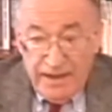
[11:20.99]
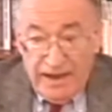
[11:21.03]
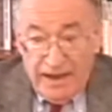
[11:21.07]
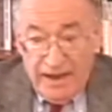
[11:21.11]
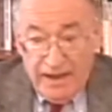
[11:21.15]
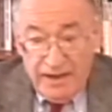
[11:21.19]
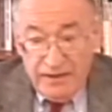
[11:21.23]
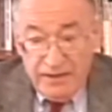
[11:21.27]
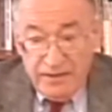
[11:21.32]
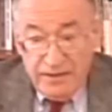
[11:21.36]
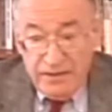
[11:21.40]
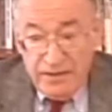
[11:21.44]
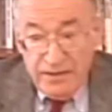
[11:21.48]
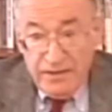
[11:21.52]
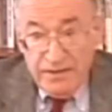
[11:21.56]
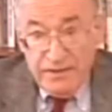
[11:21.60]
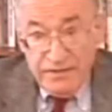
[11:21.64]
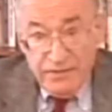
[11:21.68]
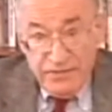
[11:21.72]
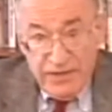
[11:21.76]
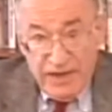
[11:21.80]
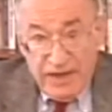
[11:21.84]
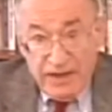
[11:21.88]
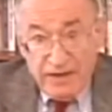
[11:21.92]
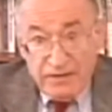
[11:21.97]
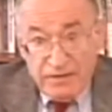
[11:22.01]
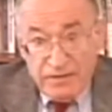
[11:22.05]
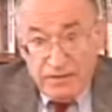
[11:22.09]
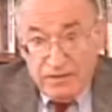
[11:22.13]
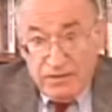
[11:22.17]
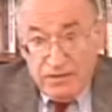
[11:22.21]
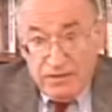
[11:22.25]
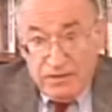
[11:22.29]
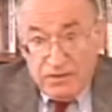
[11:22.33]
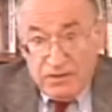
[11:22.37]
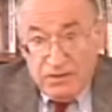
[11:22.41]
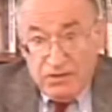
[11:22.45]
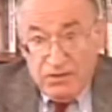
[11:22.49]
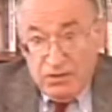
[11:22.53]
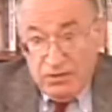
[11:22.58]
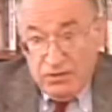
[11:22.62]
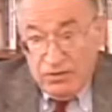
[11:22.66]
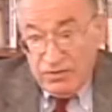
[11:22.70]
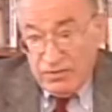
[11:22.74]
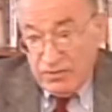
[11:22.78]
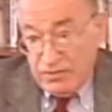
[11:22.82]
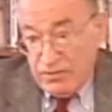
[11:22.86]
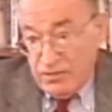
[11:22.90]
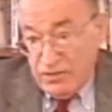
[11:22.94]
And that uh,
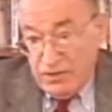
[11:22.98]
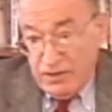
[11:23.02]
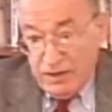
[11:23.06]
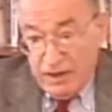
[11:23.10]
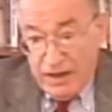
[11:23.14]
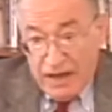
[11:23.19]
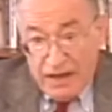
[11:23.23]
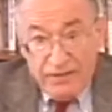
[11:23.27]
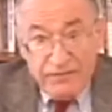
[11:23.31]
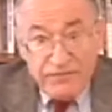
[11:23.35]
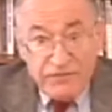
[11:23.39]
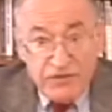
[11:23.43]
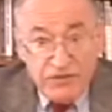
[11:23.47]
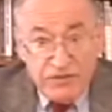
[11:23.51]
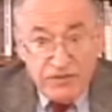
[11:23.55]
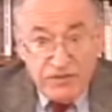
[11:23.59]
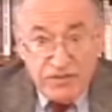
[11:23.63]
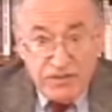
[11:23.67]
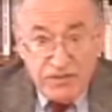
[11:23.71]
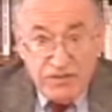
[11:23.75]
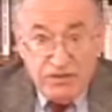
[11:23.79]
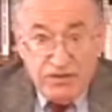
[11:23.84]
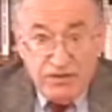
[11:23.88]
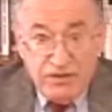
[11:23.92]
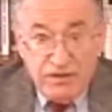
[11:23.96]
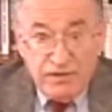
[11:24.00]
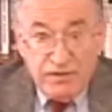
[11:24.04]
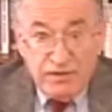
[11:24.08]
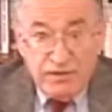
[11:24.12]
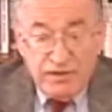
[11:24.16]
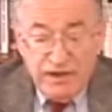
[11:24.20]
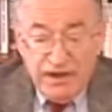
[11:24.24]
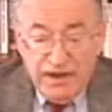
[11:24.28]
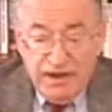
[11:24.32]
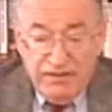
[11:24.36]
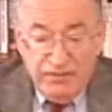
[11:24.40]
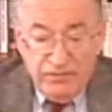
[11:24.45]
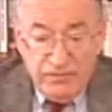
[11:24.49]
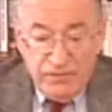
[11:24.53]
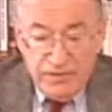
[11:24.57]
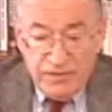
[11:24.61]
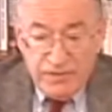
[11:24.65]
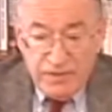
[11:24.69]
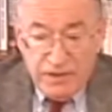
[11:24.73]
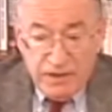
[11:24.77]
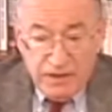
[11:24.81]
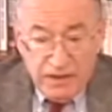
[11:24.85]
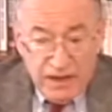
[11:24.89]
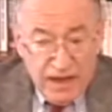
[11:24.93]
caused a lot of concern. Uh, there
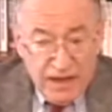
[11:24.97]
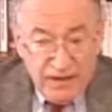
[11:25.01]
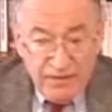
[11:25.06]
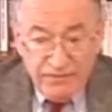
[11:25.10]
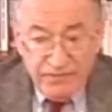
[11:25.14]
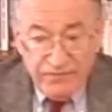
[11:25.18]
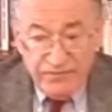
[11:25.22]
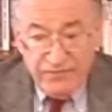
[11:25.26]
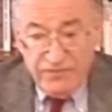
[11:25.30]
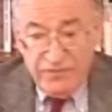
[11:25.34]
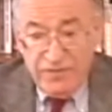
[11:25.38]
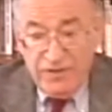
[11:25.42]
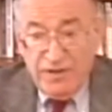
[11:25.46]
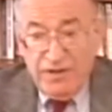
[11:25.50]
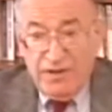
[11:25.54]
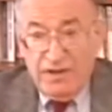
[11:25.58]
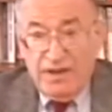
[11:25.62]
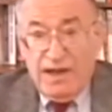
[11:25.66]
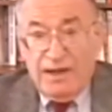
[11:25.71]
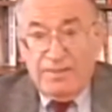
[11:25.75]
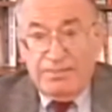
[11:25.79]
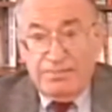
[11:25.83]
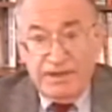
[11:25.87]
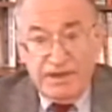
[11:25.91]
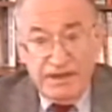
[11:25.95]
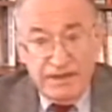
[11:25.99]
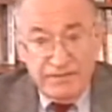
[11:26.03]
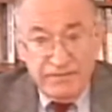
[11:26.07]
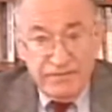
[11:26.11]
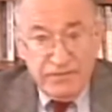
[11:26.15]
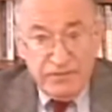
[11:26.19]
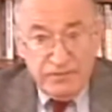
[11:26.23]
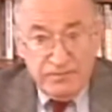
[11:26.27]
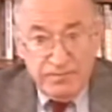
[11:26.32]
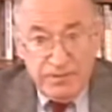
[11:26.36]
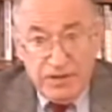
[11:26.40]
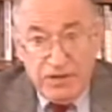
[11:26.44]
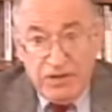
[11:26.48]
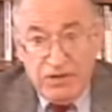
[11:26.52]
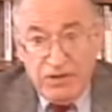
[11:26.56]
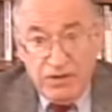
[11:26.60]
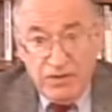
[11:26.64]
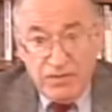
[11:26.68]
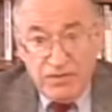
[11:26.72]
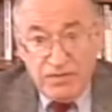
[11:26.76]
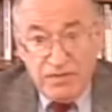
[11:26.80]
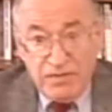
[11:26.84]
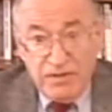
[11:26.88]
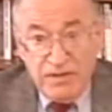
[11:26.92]
was a lot of upheaval
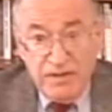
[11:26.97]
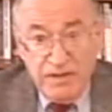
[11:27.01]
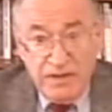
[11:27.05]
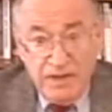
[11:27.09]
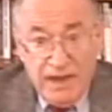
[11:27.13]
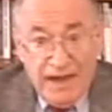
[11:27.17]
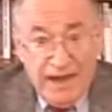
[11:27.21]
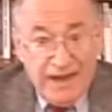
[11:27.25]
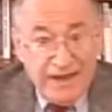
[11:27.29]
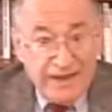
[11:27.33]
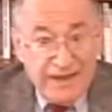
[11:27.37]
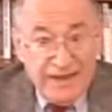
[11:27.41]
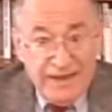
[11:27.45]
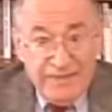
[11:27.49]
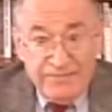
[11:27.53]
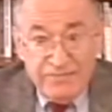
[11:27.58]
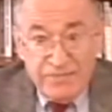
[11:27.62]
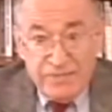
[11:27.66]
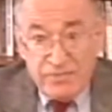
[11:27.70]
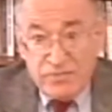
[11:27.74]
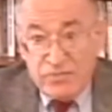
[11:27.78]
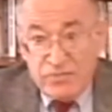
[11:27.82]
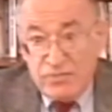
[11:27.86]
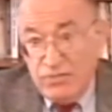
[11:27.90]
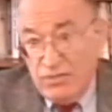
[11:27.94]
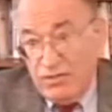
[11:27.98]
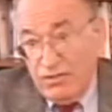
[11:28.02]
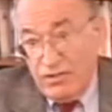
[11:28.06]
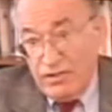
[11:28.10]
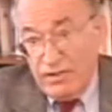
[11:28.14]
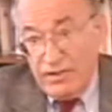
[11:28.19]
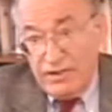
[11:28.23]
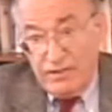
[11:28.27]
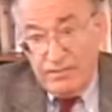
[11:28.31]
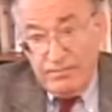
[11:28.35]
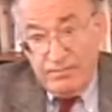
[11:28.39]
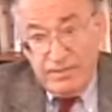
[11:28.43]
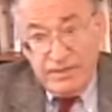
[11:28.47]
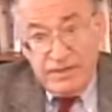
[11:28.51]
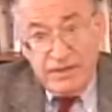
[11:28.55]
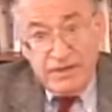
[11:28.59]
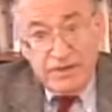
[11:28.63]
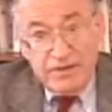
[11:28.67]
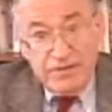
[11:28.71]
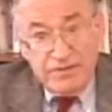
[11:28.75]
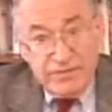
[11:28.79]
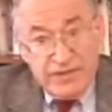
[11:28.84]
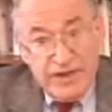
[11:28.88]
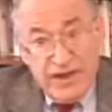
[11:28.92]
because I gave this talk at a
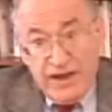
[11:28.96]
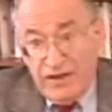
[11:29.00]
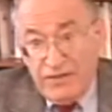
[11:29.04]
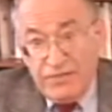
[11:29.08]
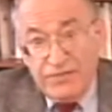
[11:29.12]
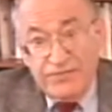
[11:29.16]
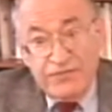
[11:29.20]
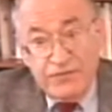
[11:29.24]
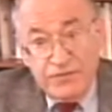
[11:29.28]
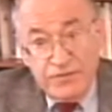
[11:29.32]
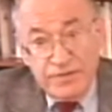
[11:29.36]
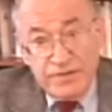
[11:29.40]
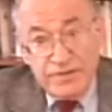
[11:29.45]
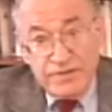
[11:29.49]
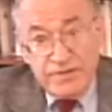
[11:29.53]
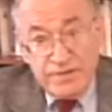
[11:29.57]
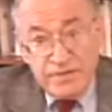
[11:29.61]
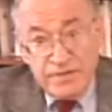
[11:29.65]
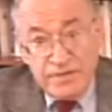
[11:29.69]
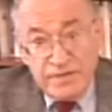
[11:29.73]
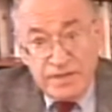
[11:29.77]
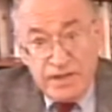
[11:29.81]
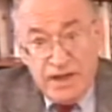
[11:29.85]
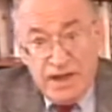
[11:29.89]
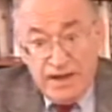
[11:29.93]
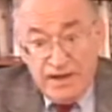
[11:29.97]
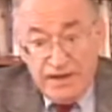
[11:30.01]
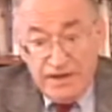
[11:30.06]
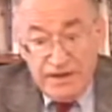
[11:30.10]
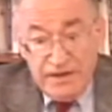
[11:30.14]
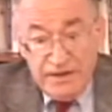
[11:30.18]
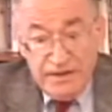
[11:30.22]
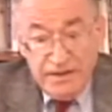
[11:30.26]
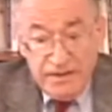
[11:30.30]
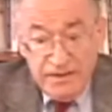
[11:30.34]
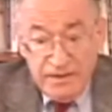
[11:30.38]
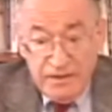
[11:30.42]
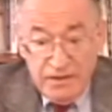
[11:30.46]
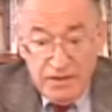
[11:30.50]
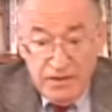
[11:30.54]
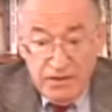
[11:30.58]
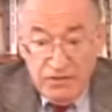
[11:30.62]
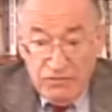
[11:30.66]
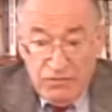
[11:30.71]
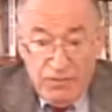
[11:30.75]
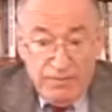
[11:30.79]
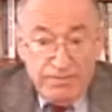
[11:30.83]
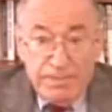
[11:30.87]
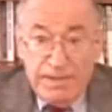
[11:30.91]
meeting of the Health Physics Society
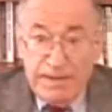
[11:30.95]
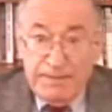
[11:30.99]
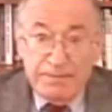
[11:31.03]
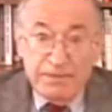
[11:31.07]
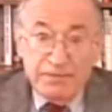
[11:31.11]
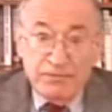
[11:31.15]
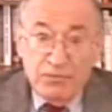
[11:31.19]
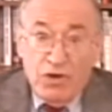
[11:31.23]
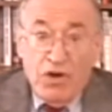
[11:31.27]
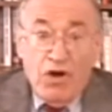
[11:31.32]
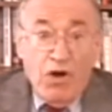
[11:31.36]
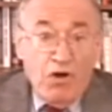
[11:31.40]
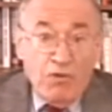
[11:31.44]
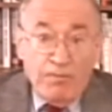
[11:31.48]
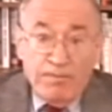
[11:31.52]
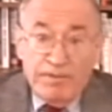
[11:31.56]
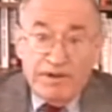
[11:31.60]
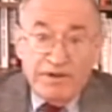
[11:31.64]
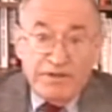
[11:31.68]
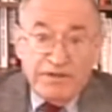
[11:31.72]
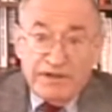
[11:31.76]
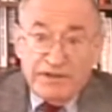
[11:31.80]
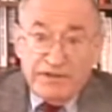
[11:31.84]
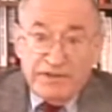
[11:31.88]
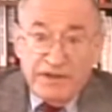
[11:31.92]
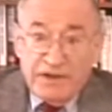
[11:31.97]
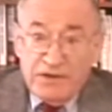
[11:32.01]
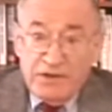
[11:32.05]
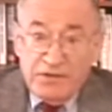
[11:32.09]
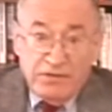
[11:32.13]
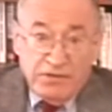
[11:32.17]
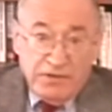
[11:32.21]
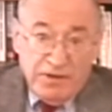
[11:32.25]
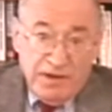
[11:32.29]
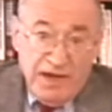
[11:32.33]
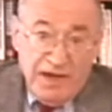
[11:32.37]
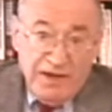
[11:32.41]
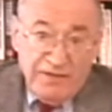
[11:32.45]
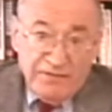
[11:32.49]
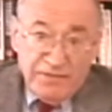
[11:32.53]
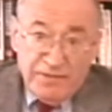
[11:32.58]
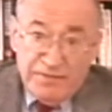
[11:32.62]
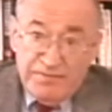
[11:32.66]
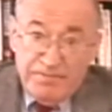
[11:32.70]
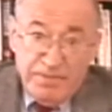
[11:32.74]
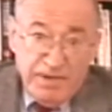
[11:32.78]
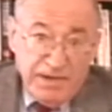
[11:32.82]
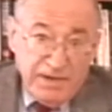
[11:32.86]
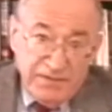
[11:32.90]
where people were hoping that they could have
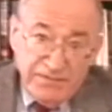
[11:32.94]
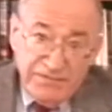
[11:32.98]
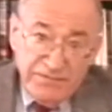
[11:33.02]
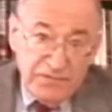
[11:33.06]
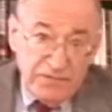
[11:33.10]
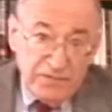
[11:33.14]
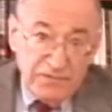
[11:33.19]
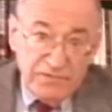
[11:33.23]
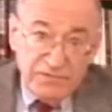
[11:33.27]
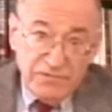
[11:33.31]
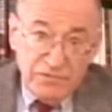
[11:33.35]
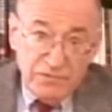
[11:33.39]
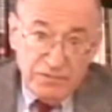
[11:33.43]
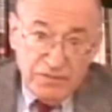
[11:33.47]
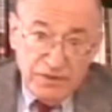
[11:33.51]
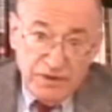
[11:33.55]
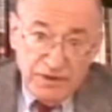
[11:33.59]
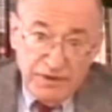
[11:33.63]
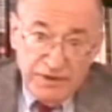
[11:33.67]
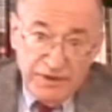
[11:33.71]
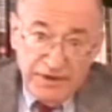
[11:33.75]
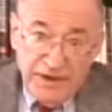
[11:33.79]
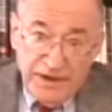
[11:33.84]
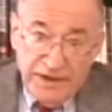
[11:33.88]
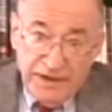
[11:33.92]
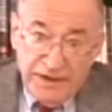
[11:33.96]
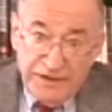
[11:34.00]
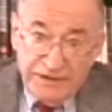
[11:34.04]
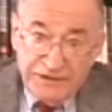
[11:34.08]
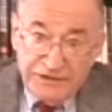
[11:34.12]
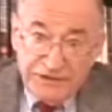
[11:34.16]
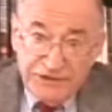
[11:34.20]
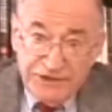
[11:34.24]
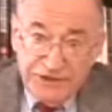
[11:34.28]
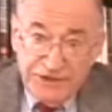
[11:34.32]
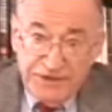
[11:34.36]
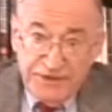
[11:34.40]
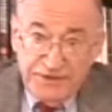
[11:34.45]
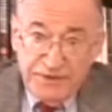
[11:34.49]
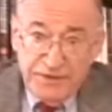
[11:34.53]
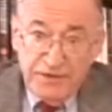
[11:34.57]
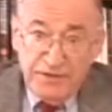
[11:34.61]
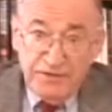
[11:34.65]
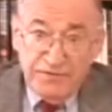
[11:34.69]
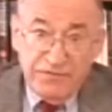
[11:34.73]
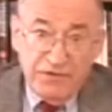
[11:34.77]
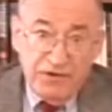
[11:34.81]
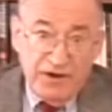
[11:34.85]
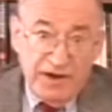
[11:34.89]
the benefit of nuclear energy
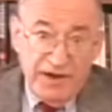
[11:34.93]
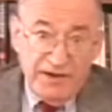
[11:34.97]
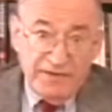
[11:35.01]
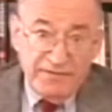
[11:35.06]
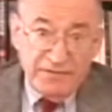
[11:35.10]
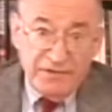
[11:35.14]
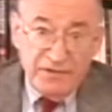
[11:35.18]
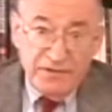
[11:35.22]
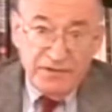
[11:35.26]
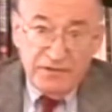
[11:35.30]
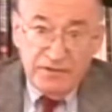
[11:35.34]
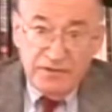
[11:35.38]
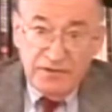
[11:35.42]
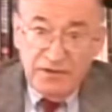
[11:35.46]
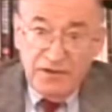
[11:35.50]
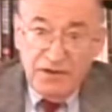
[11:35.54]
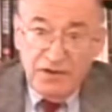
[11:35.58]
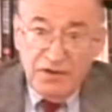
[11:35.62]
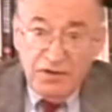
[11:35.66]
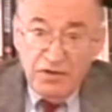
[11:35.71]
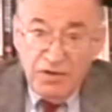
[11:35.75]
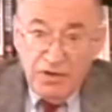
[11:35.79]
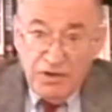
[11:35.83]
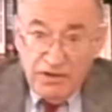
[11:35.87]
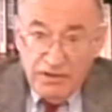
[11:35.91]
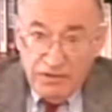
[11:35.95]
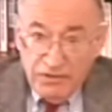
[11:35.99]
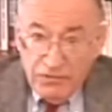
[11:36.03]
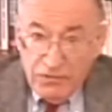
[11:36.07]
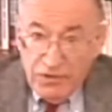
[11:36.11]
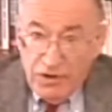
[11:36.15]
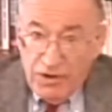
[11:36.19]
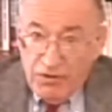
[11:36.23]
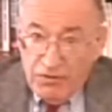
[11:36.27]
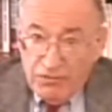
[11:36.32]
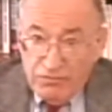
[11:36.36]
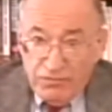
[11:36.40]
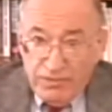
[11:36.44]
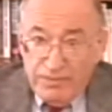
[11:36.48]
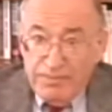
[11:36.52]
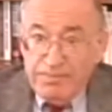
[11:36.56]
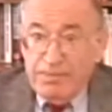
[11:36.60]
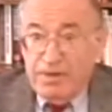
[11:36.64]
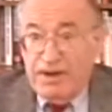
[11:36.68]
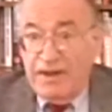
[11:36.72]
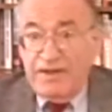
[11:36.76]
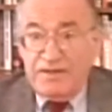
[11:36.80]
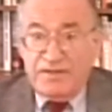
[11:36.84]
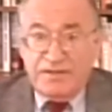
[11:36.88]
forever, you know,
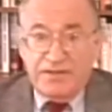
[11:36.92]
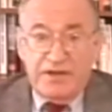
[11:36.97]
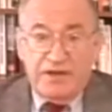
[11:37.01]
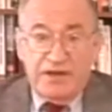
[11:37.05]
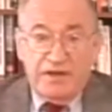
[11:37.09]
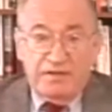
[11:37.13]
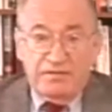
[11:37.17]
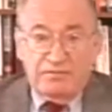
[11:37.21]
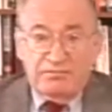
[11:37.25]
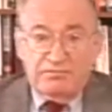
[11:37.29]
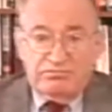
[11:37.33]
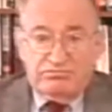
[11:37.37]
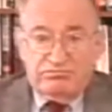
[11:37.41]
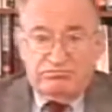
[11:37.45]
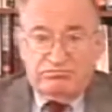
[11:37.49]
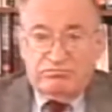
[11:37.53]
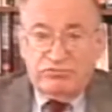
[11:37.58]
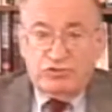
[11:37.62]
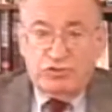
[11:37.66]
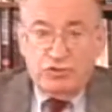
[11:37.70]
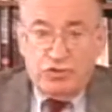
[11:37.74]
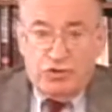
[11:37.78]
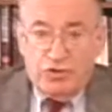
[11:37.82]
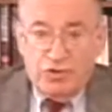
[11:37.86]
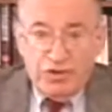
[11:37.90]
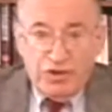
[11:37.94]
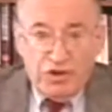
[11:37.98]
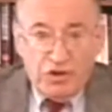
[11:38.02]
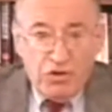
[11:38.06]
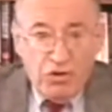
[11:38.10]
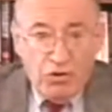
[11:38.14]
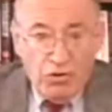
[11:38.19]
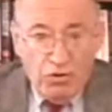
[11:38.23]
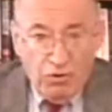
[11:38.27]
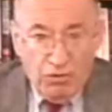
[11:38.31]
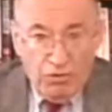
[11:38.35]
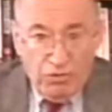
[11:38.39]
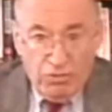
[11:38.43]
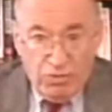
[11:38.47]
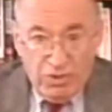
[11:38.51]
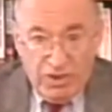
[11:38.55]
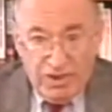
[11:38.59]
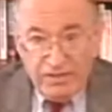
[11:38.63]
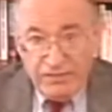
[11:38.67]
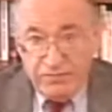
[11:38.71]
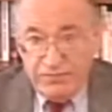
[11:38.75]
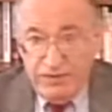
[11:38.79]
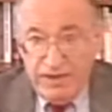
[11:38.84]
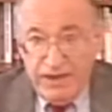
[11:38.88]
replacing dirty coal
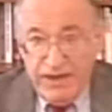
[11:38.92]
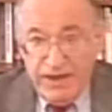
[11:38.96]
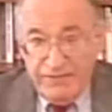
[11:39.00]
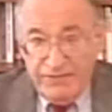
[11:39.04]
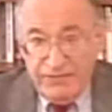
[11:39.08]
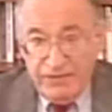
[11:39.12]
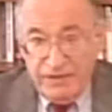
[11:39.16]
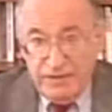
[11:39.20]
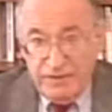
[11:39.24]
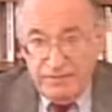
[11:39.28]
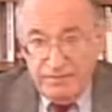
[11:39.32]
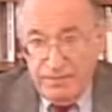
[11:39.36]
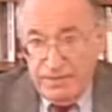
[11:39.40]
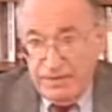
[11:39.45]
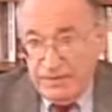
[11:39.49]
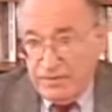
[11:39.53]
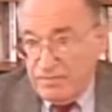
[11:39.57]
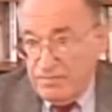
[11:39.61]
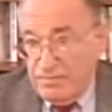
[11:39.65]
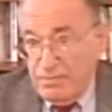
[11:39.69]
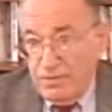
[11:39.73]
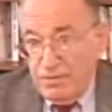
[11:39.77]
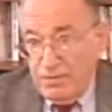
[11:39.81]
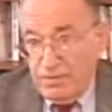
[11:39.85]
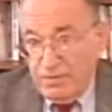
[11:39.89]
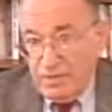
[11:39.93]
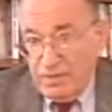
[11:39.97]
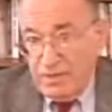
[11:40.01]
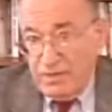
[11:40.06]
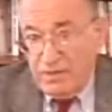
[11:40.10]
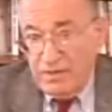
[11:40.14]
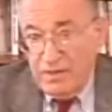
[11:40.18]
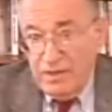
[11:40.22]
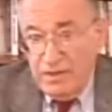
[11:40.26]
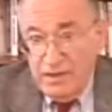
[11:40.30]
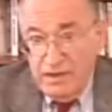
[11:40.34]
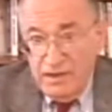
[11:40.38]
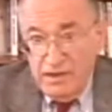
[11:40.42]
as we have here in Pittsburgh and